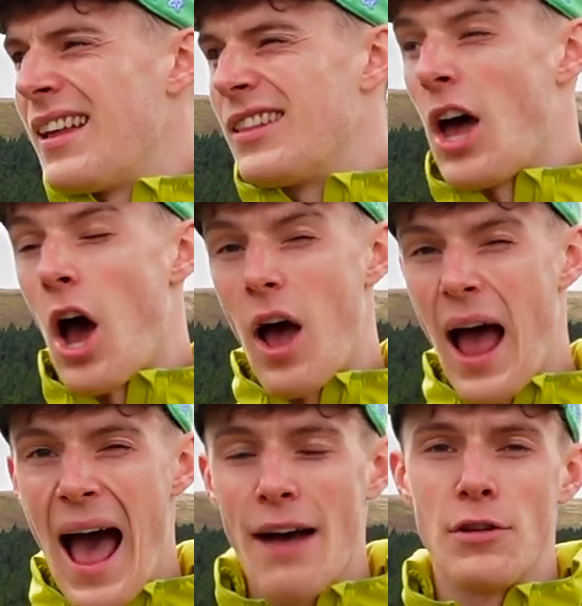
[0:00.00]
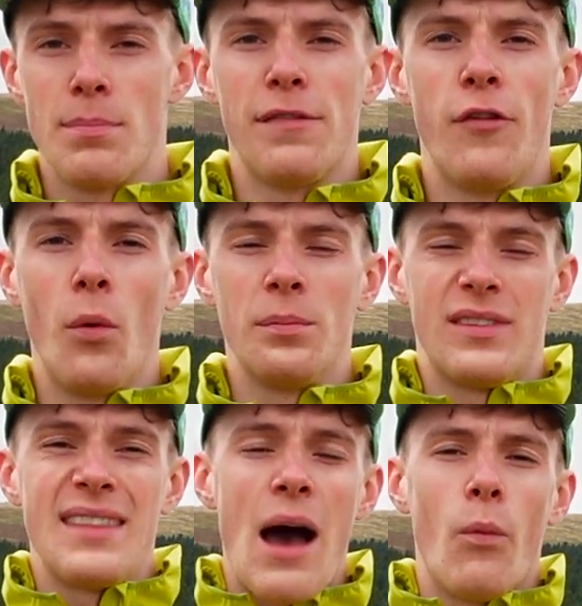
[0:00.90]
that haven't performed
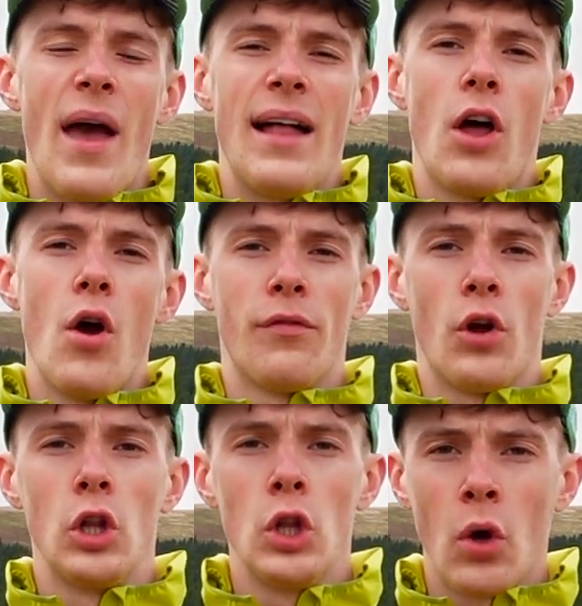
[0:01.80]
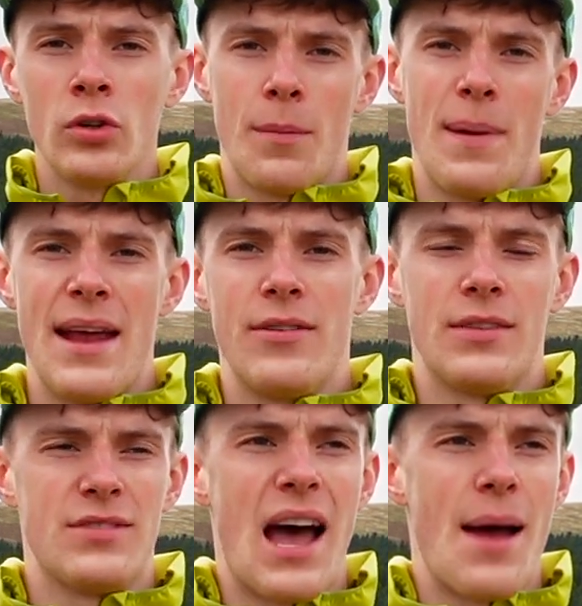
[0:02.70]
that well over a longer period
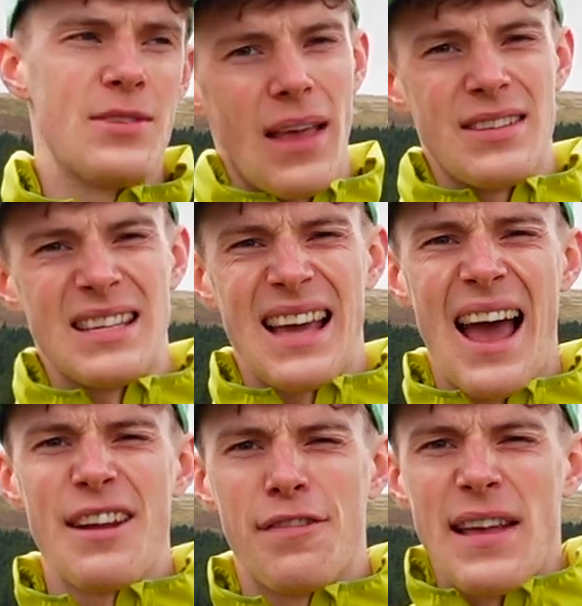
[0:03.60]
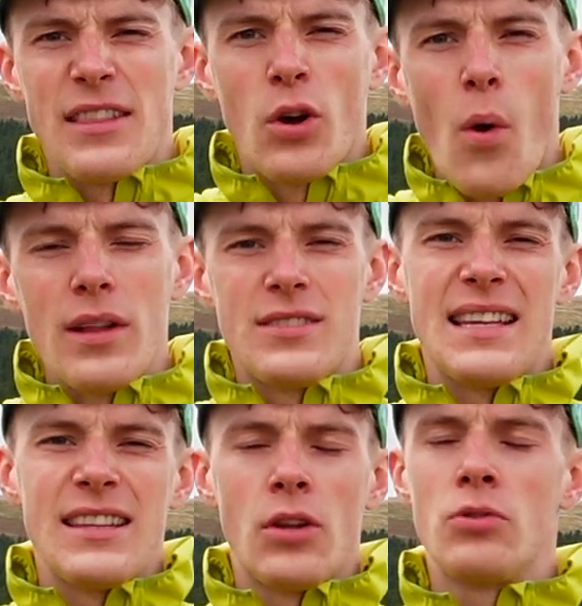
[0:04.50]
of time, as it can affect the
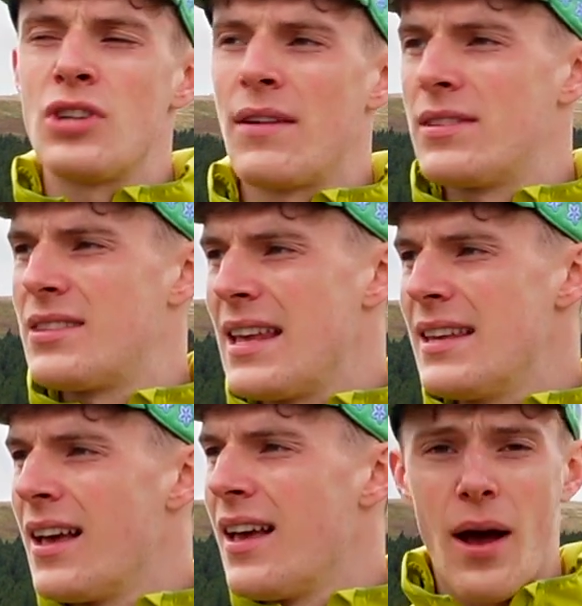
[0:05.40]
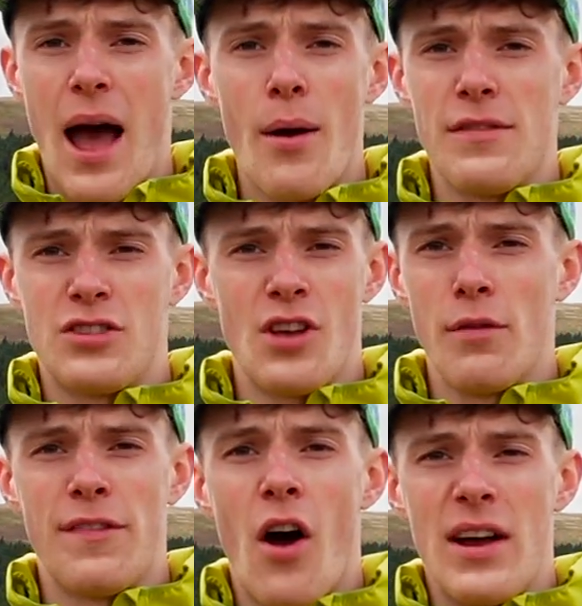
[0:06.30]
quality and the longevity. However,
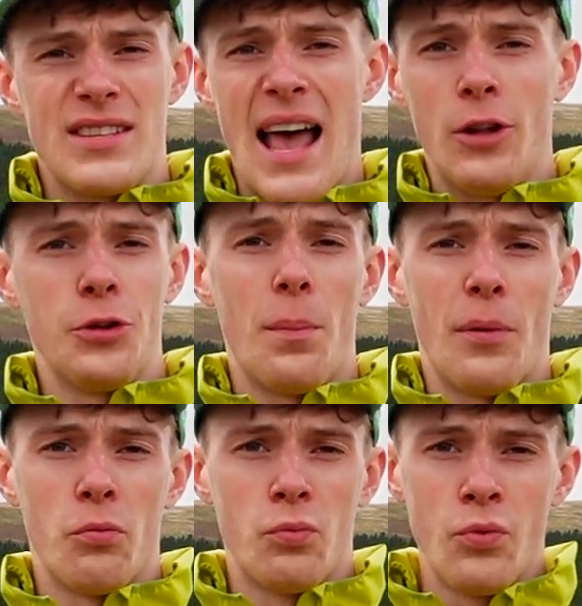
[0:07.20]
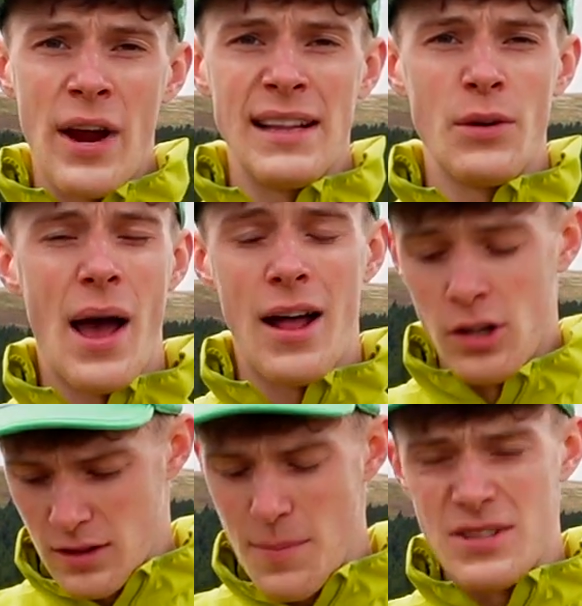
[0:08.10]
so far it's held up really
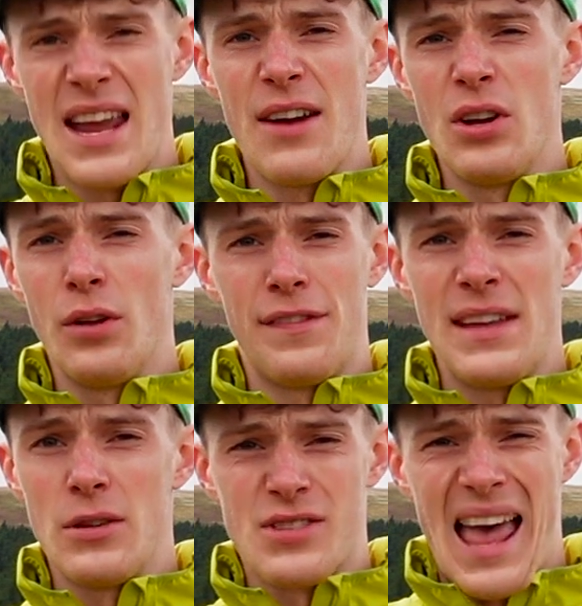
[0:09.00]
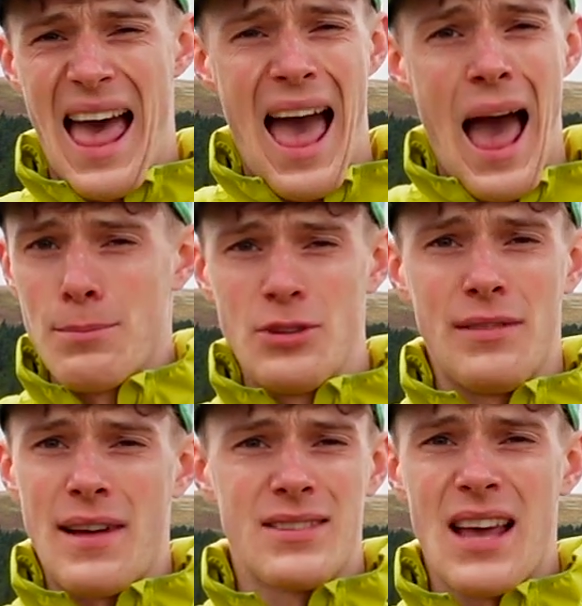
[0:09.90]
well. The material feels
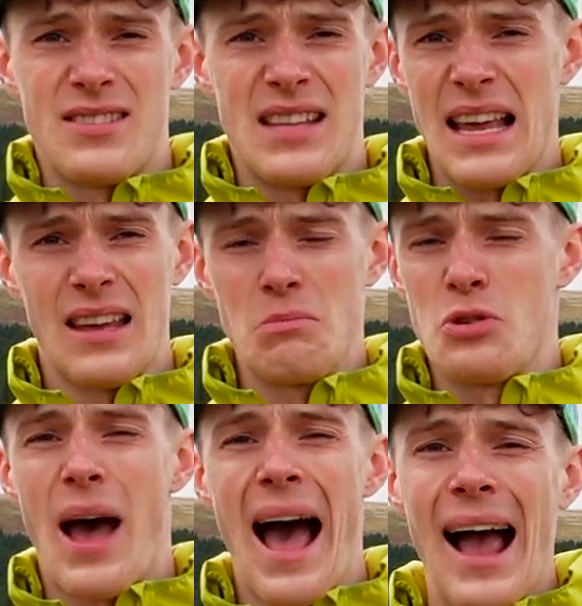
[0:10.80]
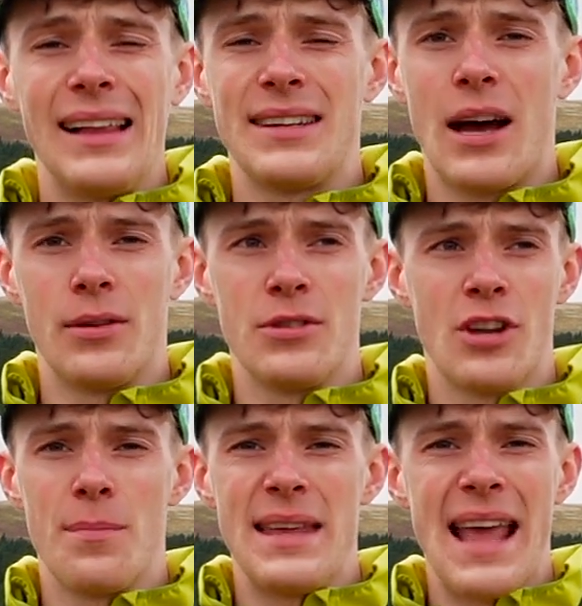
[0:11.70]
absolutely fantastic, so I highly doubt there is
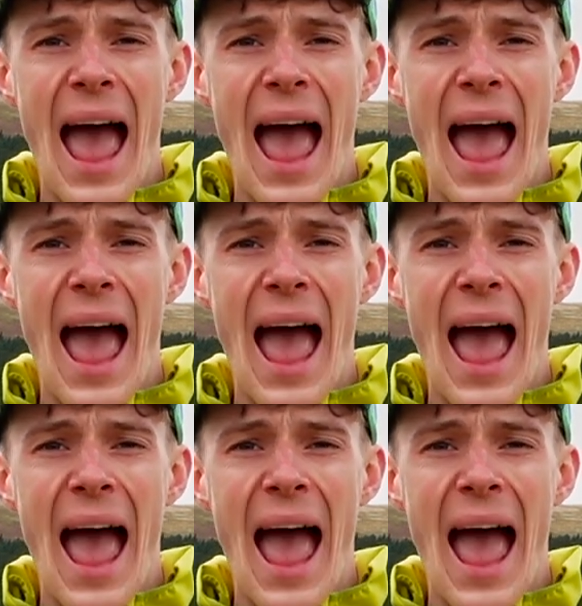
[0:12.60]
going to be